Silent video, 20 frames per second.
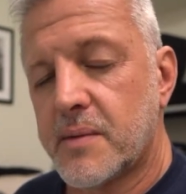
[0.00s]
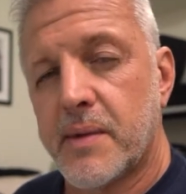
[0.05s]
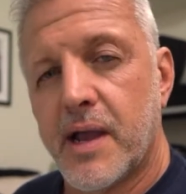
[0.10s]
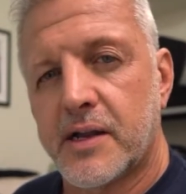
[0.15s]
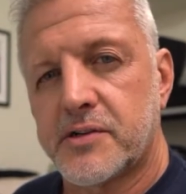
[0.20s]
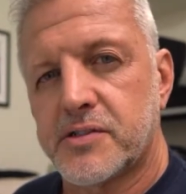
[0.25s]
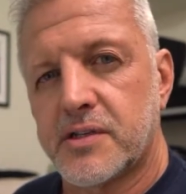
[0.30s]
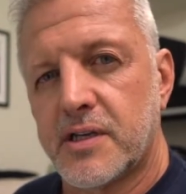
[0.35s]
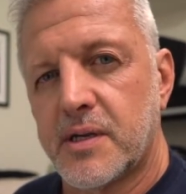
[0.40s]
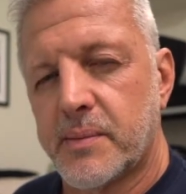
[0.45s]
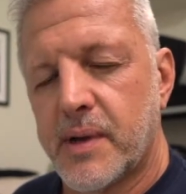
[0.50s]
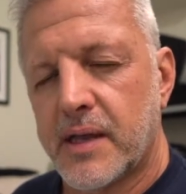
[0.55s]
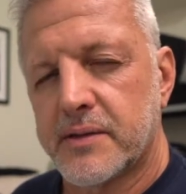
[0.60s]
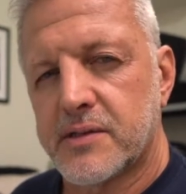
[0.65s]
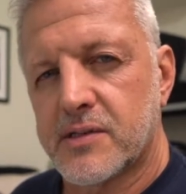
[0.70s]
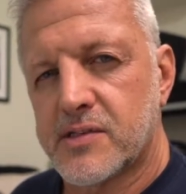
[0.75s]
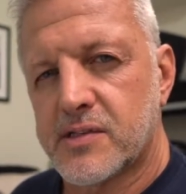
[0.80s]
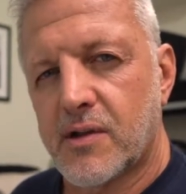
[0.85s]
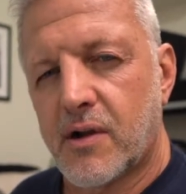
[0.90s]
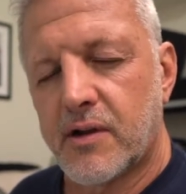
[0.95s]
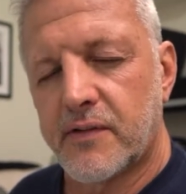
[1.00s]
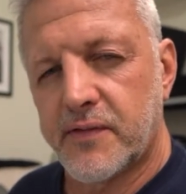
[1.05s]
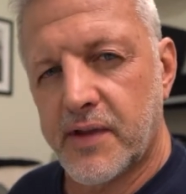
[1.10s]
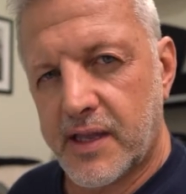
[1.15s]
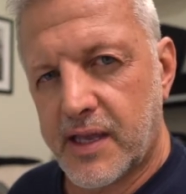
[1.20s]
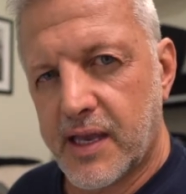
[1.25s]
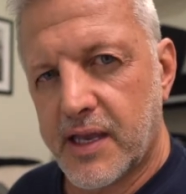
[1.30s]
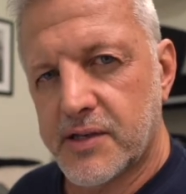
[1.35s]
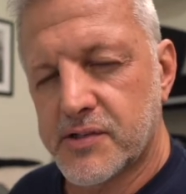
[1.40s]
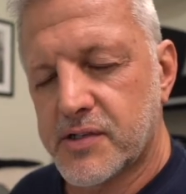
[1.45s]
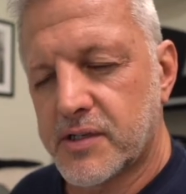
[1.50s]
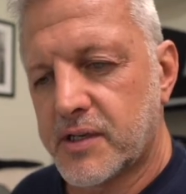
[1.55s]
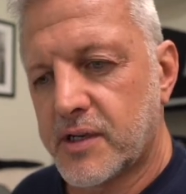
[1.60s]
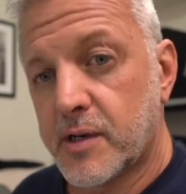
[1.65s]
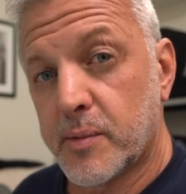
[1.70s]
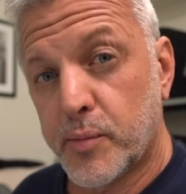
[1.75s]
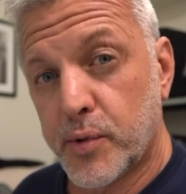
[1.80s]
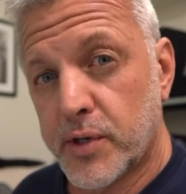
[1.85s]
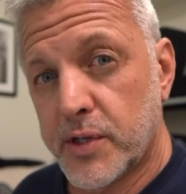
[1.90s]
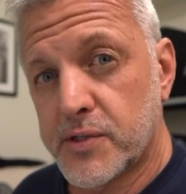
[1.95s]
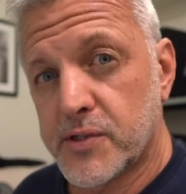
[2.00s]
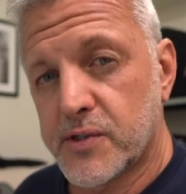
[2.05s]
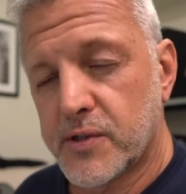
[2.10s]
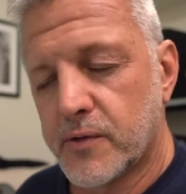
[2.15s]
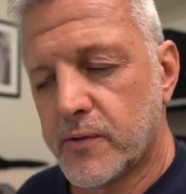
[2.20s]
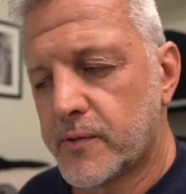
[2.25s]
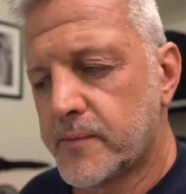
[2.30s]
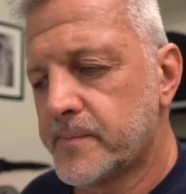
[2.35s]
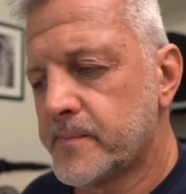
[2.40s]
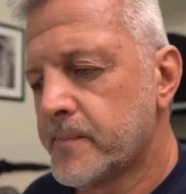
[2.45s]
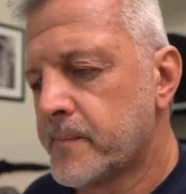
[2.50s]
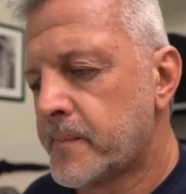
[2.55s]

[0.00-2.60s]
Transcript: I'm actually about to start vacation here pretty soon.